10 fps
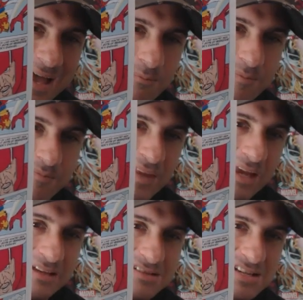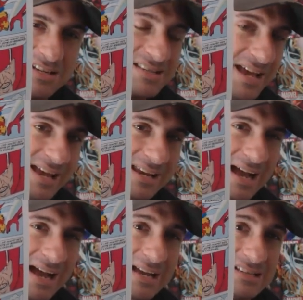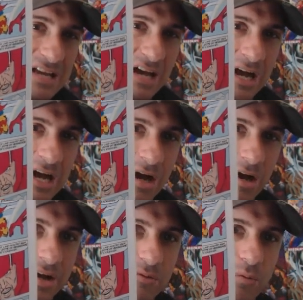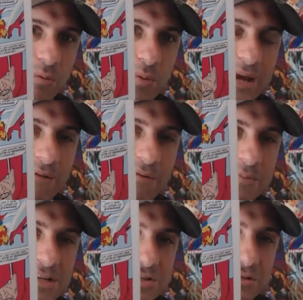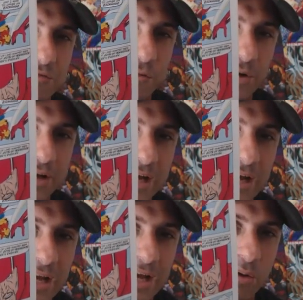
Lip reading: them and says, "Hey guys, we have a mission for you.